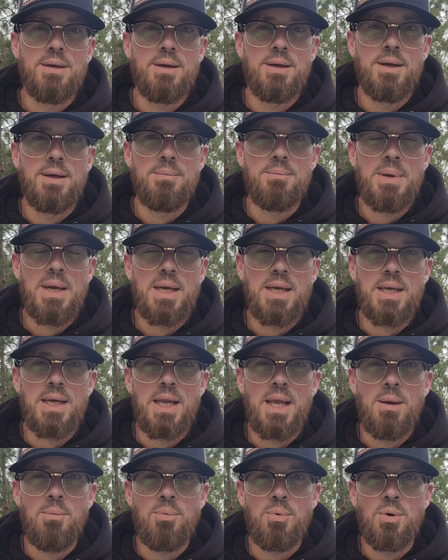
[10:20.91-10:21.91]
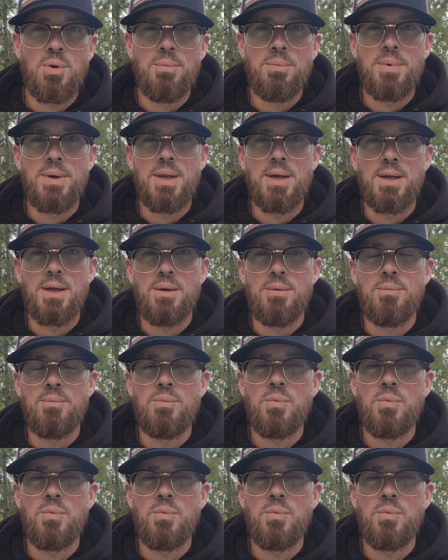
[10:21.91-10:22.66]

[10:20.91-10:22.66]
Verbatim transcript: uh, back in April, but um,